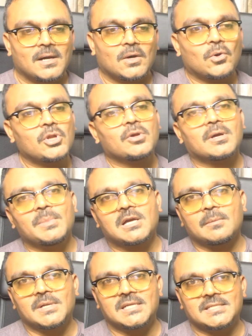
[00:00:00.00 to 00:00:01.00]
Or you can
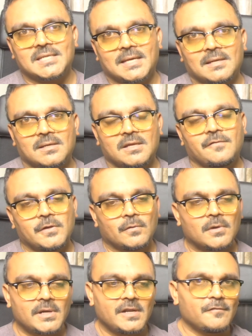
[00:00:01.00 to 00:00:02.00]
become a designer. If
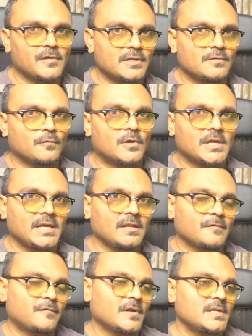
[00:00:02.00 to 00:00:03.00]
you already work
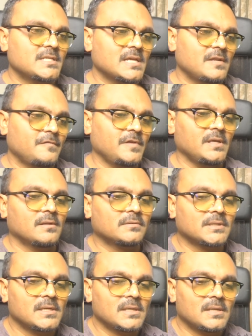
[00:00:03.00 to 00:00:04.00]
in a front-end
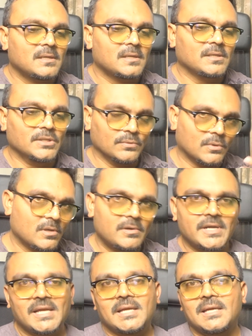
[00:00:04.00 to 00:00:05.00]
field, you
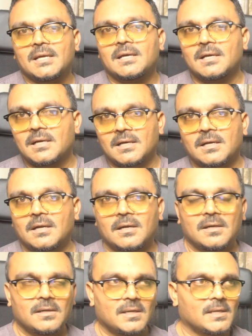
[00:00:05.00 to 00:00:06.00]
already
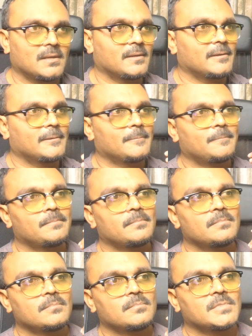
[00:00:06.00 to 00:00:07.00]
are
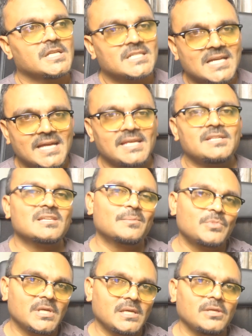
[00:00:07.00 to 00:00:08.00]
designing
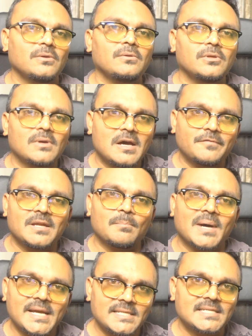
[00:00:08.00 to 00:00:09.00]
something, you have that
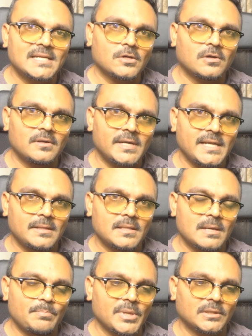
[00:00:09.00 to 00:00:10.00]
mindset already,
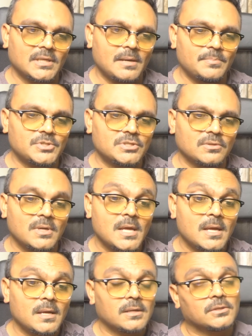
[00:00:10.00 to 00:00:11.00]
that built up, so
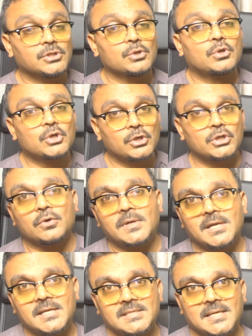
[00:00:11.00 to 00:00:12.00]
you could go
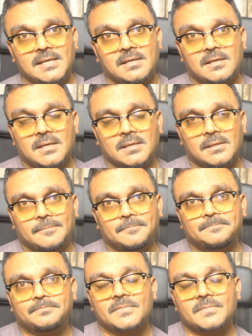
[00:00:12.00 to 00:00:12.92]
in a designer.